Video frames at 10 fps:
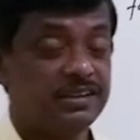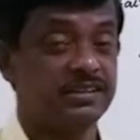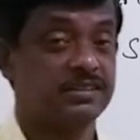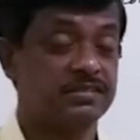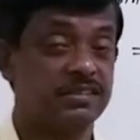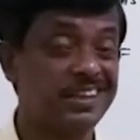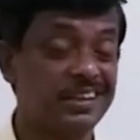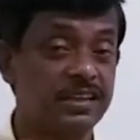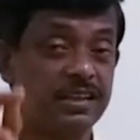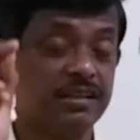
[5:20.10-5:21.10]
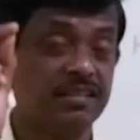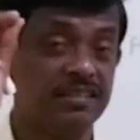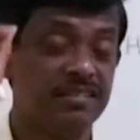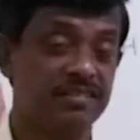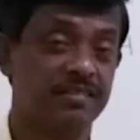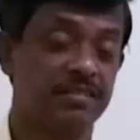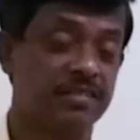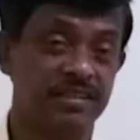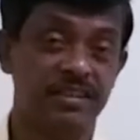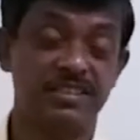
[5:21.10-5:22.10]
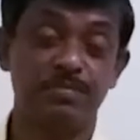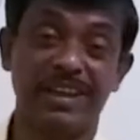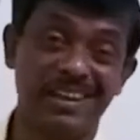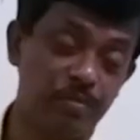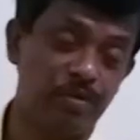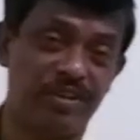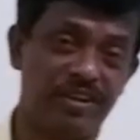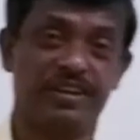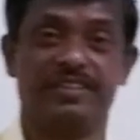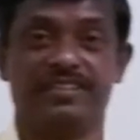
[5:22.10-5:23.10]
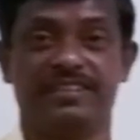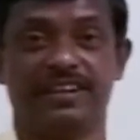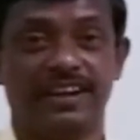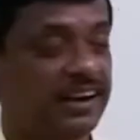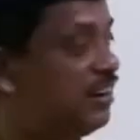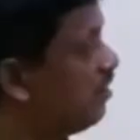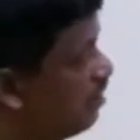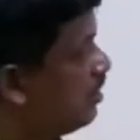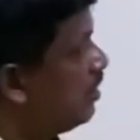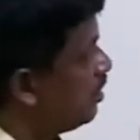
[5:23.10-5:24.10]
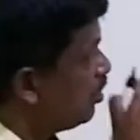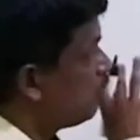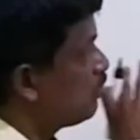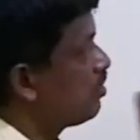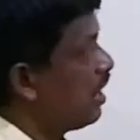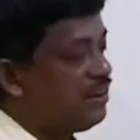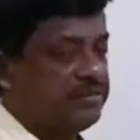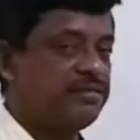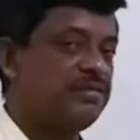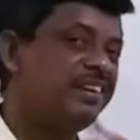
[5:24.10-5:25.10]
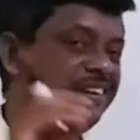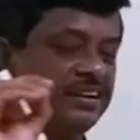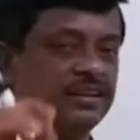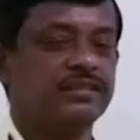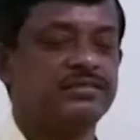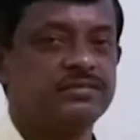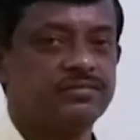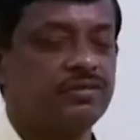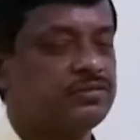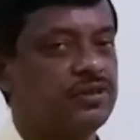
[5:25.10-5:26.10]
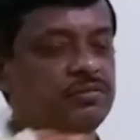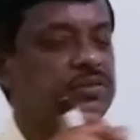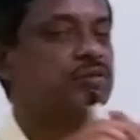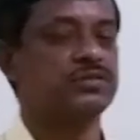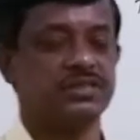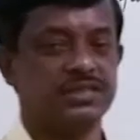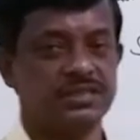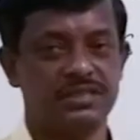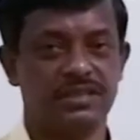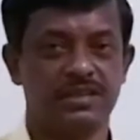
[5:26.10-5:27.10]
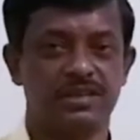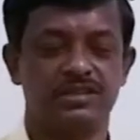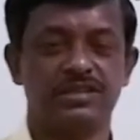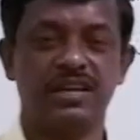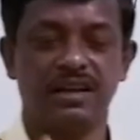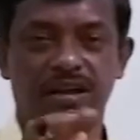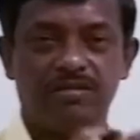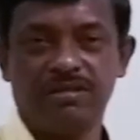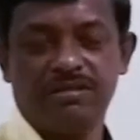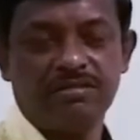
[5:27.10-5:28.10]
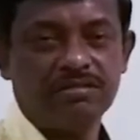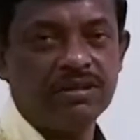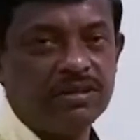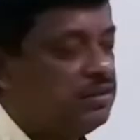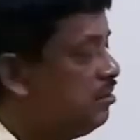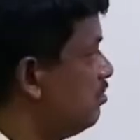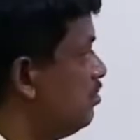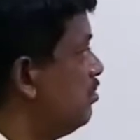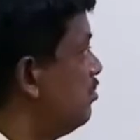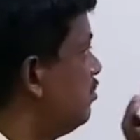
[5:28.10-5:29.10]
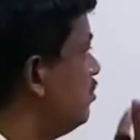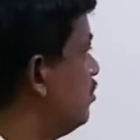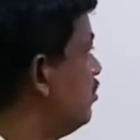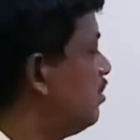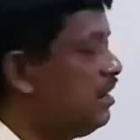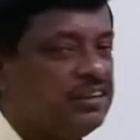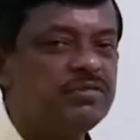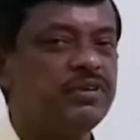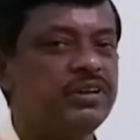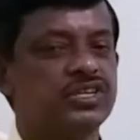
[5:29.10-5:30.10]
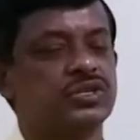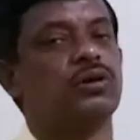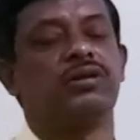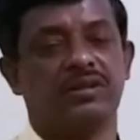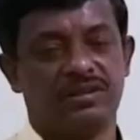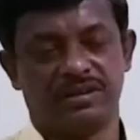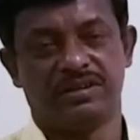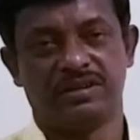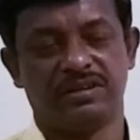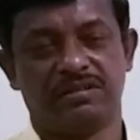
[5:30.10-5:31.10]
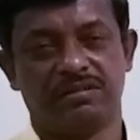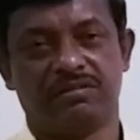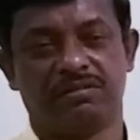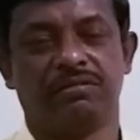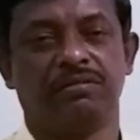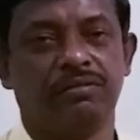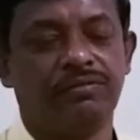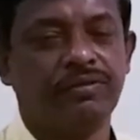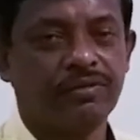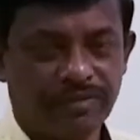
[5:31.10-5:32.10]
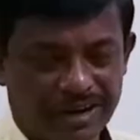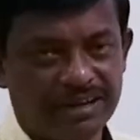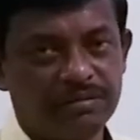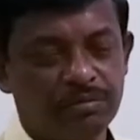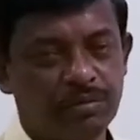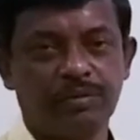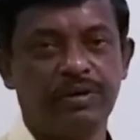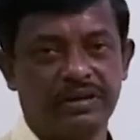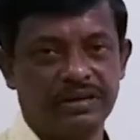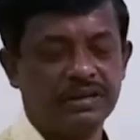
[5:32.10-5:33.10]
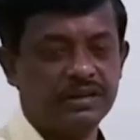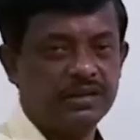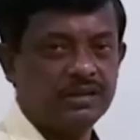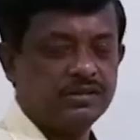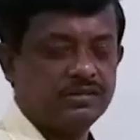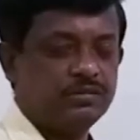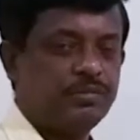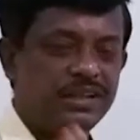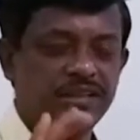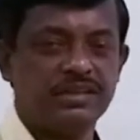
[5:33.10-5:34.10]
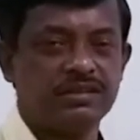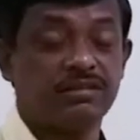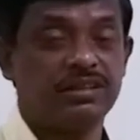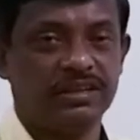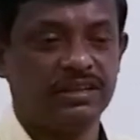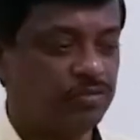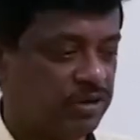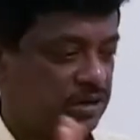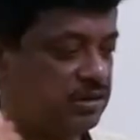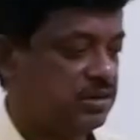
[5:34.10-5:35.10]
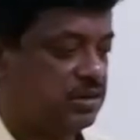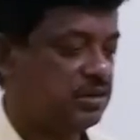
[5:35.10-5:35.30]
just thinking is main important, and you have to write in details for solving questions. So here I will write in very short for finding probability. So main thing is our thinking. What